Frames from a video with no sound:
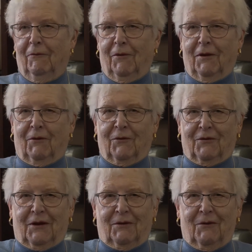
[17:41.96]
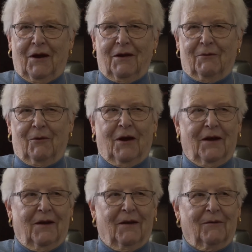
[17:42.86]
we don't see eye to
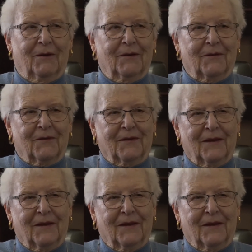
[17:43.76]
eye always.